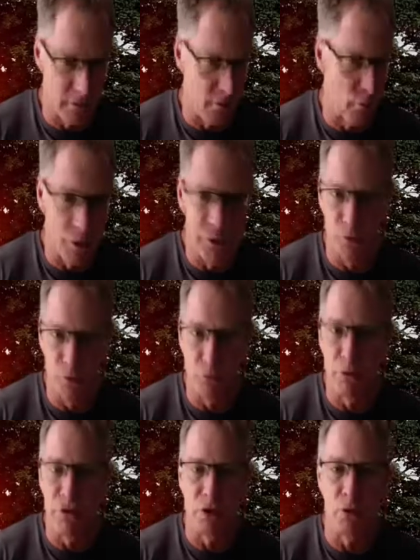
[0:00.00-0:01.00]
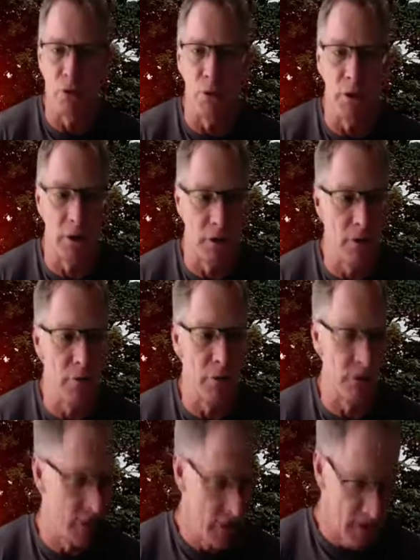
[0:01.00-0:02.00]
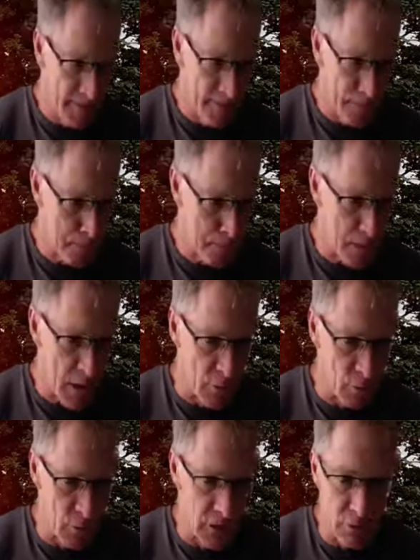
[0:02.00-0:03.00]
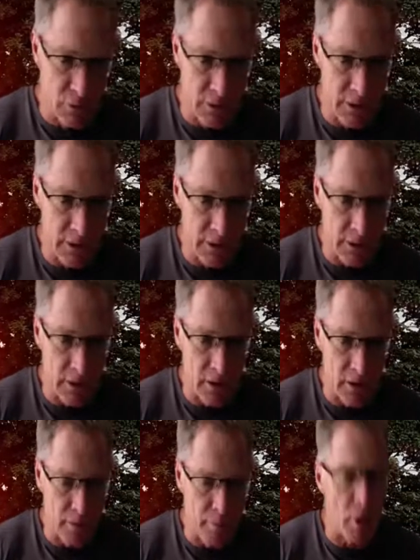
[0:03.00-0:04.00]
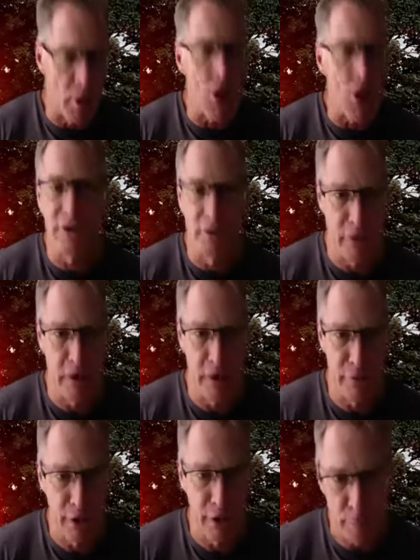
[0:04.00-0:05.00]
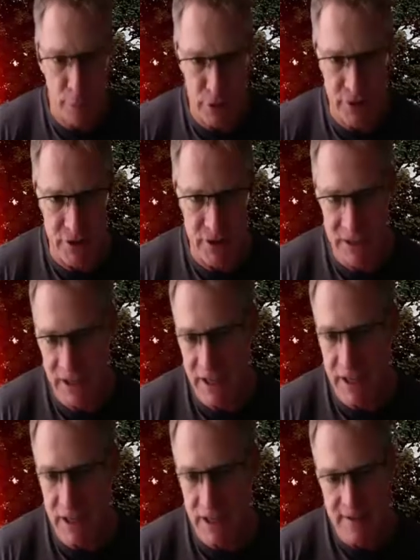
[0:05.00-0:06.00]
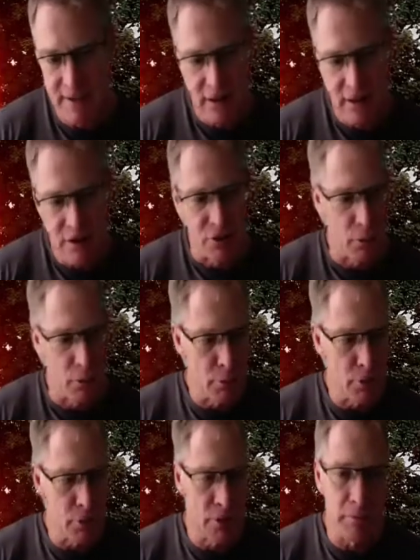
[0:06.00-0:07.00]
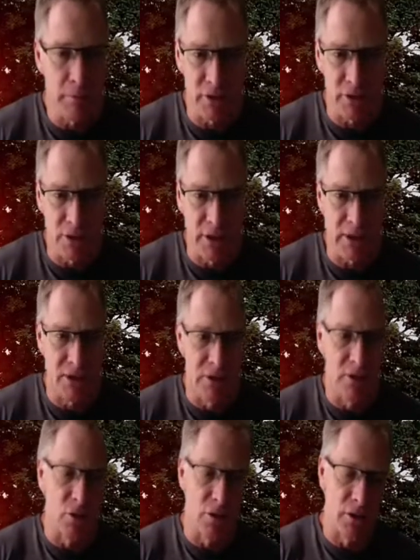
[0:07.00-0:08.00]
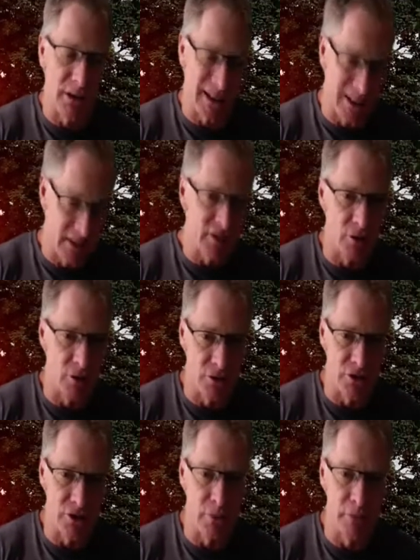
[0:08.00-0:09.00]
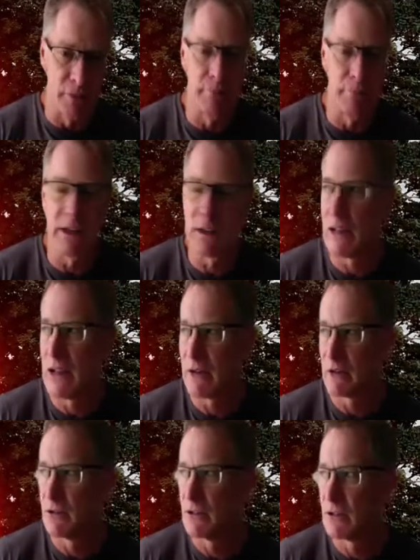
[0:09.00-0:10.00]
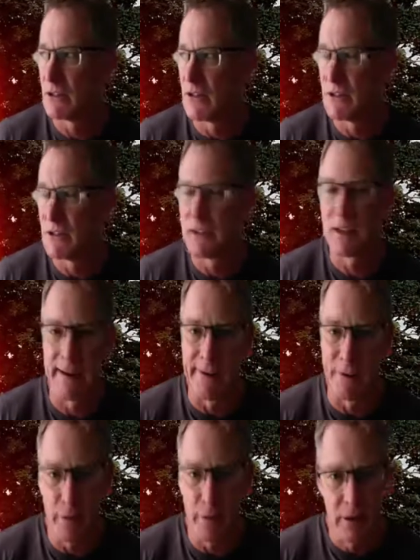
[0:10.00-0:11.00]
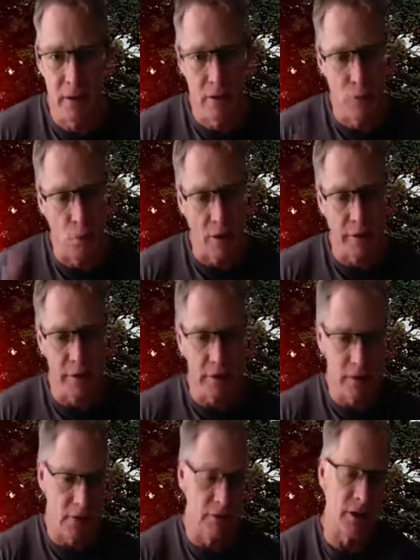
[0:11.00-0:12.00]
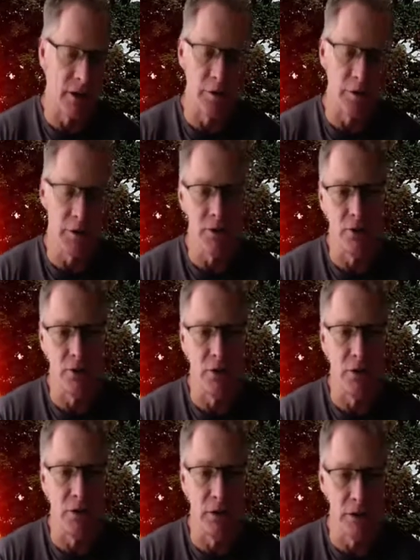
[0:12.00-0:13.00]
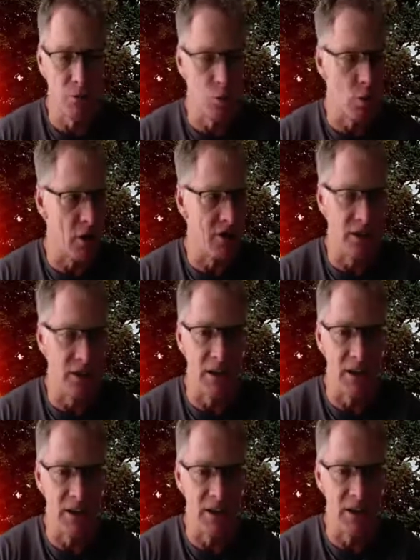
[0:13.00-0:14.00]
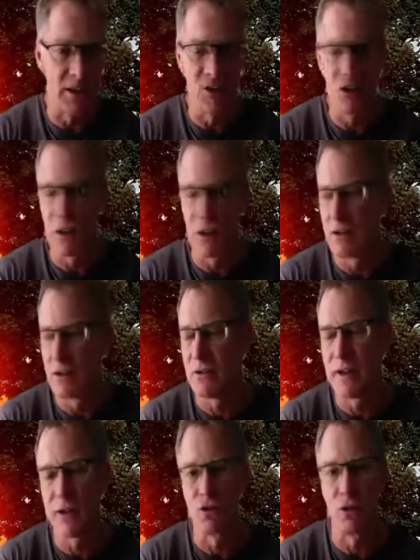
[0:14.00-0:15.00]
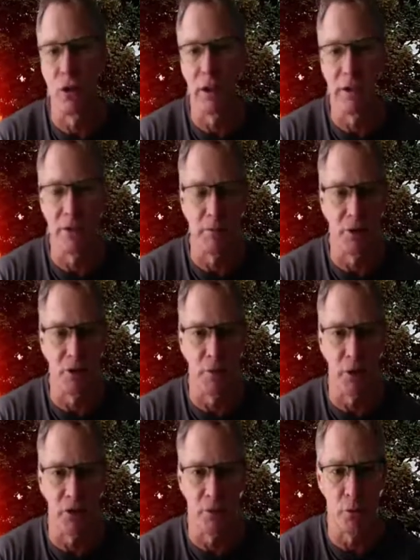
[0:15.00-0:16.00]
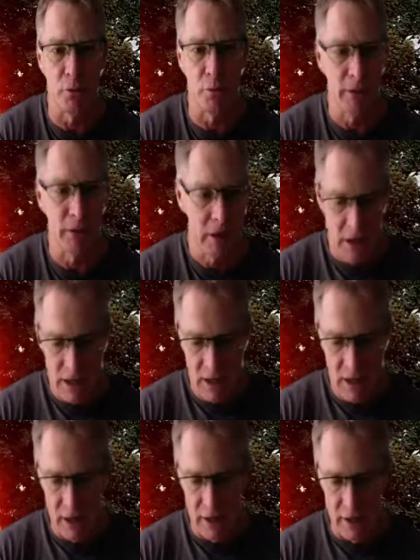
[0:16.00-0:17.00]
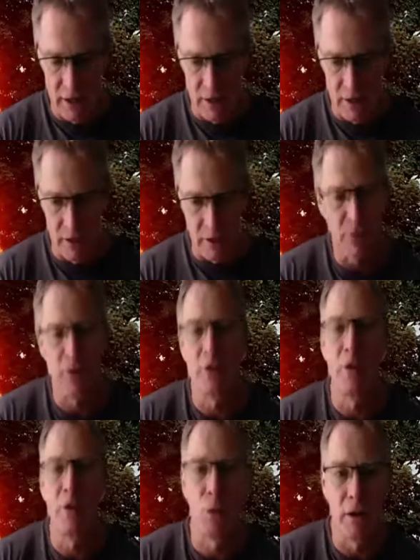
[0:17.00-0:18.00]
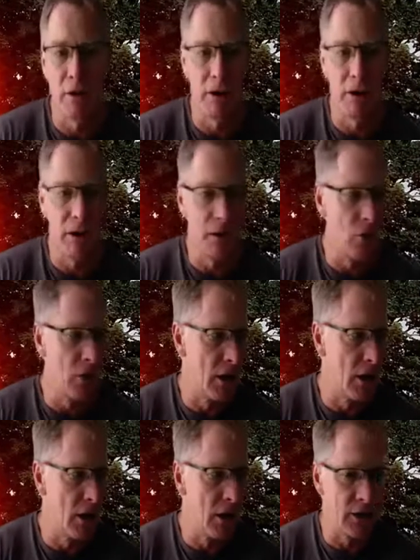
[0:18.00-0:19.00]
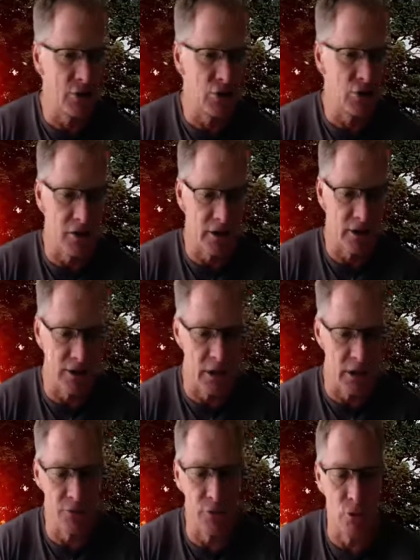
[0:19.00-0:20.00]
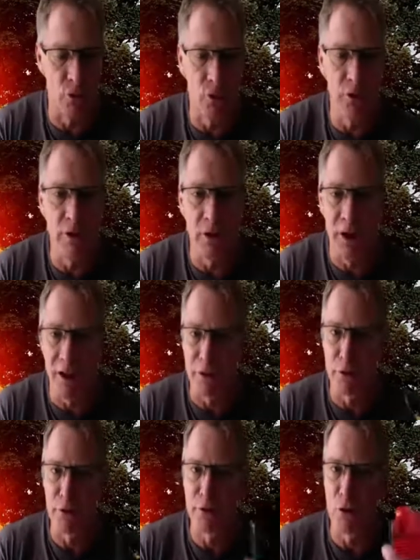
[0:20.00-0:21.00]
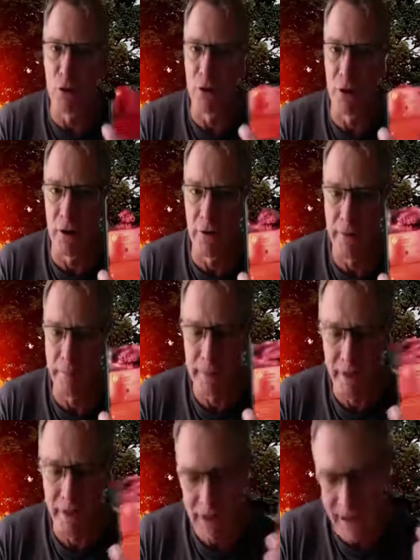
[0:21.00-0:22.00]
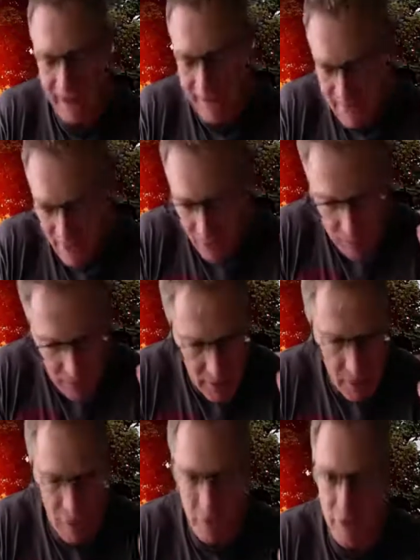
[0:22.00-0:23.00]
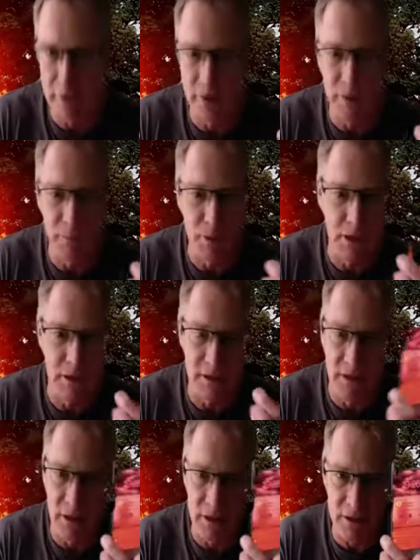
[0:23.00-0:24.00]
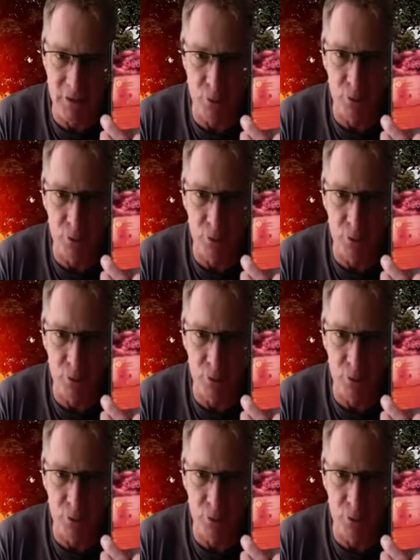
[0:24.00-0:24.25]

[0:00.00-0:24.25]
wonderful result where it was really, really a positive thing for that person to take. So when we're doing muscle testing or kinesiology, we have to take into account, one, the environment that you're doing it in, watch the lighting, try to do natural light as much as possible. If they're wearing electronic stuff or they've got their phone on them, tell them to get rid of it, because this